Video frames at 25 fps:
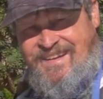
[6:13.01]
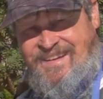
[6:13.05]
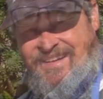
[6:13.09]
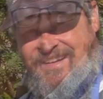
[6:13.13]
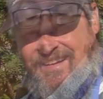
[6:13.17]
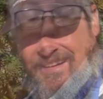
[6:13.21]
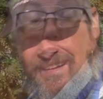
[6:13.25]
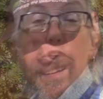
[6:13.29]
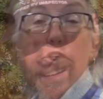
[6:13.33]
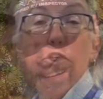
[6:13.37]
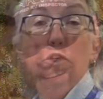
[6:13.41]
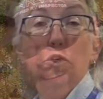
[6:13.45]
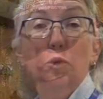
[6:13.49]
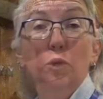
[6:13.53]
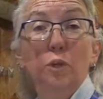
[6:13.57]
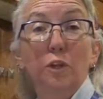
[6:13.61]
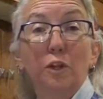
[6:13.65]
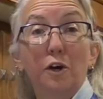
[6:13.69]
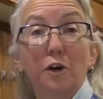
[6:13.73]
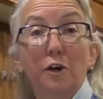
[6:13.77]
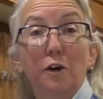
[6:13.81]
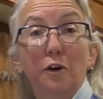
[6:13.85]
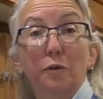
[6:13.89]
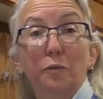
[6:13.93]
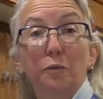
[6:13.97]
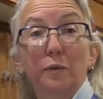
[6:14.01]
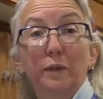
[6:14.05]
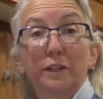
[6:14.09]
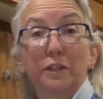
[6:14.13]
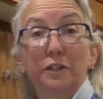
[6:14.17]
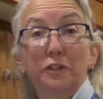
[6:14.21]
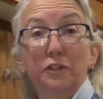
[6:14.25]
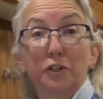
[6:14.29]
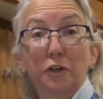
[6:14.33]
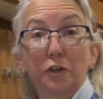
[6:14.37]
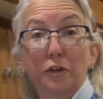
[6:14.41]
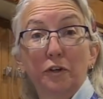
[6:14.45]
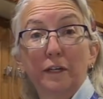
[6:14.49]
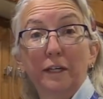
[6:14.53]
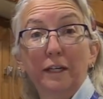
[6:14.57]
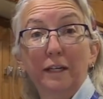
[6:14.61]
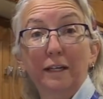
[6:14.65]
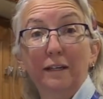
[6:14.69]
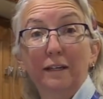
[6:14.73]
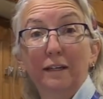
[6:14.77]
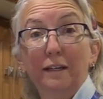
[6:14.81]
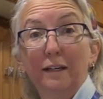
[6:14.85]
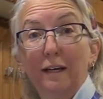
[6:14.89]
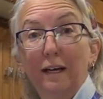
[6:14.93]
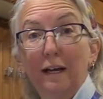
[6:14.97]
So to go along with the
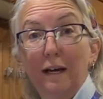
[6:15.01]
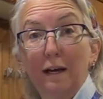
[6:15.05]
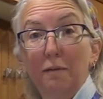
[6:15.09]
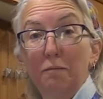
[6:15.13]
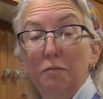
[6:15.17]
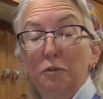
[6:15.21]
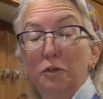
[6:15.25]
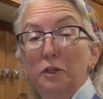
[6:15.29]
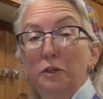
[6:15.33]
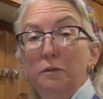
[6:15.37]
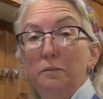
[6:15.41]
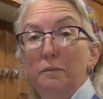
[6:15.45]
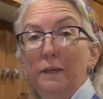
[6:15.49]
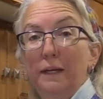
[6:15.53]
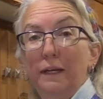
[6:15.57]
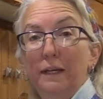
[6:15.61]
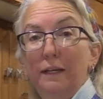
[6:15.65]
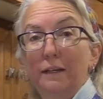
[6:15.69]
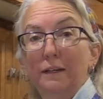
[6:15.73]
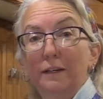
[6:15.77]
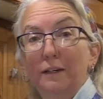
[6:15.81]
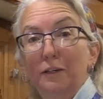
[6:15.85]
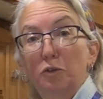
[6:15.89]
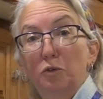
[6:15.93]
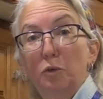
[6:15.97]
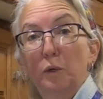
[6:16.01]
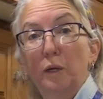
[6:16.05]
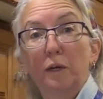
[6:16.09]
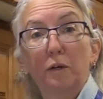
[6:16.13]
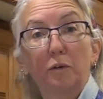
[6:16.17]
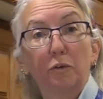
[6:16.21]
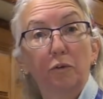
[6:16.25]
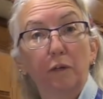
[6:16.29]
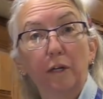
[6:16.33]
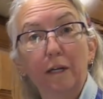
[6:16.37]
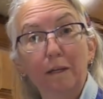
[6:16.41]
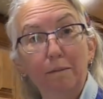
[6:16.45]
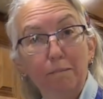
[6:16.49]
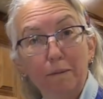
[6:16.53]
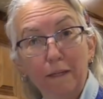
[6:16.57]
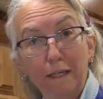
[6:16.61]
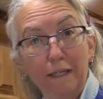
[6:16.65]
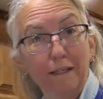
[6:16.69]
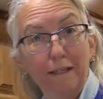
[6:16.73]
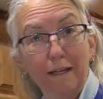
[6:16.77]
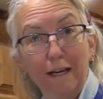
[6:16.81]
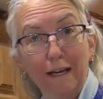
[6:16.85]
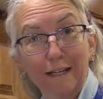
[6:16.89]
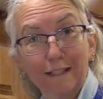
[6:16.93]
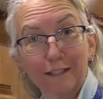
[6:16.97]
turkey, I'm gonna make a quick green
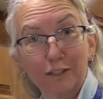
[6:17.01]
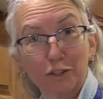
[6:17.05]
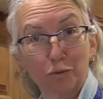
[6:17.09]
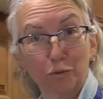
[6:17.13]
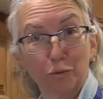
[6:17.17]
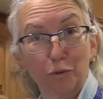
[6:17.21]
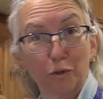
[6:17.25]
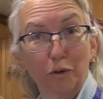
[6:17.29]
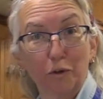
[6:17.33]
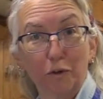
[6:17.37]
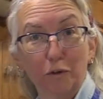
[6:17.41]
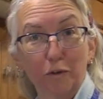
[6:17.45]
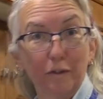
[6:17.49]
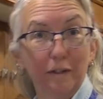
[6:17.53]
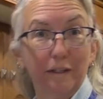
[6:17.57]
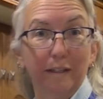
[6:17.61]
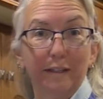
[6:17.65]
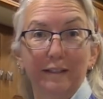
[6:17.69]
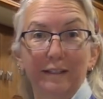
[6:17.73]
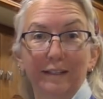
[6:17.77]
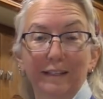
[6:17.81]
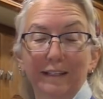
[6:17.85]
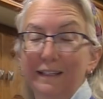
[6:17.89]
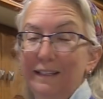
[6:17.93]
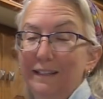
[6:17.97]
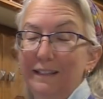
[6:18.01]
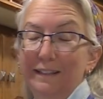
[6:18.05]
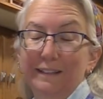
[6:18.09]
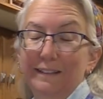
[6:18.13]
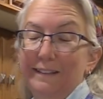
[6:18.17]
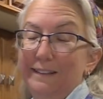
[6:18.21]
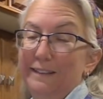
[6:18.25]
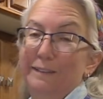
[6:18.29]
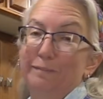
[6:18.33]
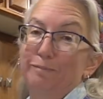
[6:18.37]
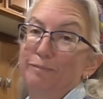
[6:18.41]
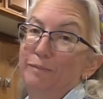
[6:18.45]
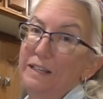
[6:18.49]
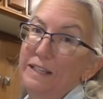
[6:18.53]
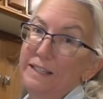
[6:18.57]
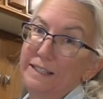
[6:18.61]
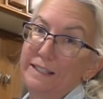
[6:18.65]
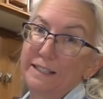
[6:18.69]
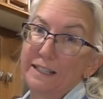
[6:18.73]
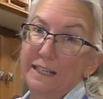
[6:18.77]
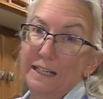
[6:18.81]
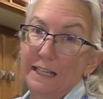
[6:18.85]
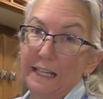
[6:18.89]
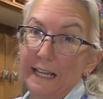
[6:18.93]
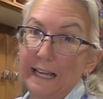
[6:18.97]
bean casserole, and this is
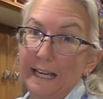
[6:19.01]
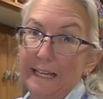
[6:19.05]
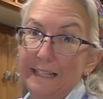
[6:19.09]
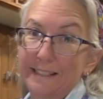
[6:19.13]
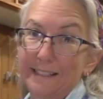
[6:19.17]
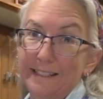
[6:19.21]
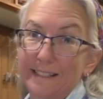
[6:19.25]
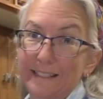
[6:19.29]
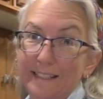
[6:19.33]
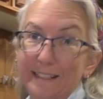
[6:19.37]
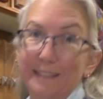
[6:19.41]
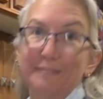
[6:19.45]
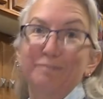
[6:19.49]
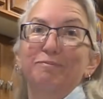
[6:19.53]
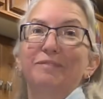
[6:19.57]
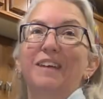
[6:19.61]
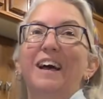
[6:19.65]
a classic.